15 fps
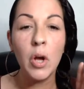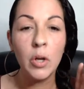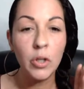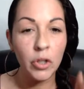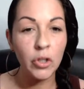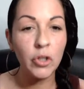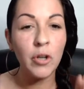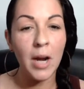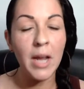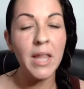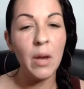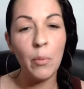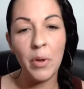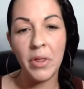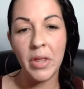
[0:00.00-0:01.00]
just try
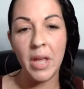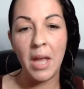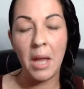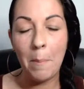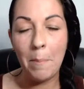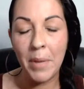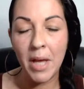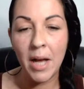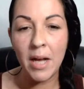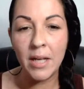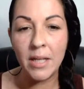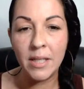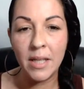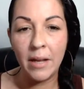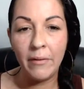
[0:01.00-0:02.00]
that one thing.
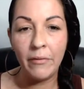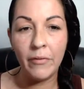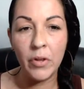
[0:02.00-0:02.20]
Because if